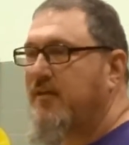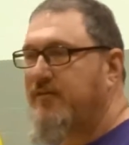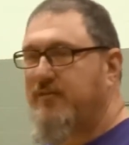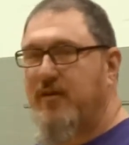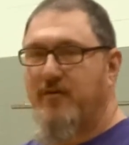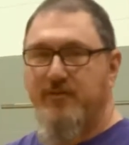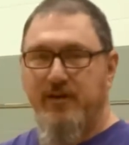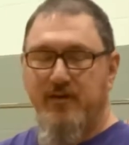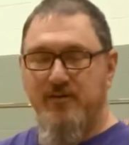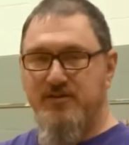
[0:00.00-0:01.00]
So
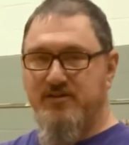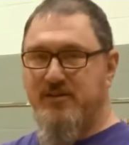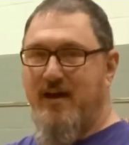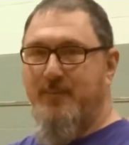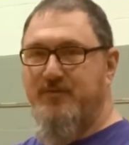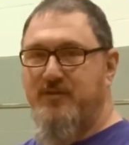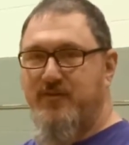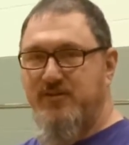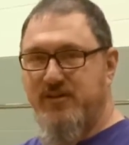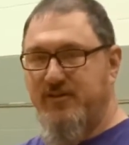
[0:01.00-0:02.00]
they're just opposite of
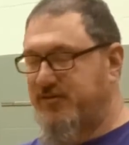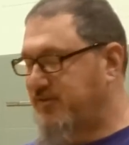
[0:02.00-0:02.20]
each other,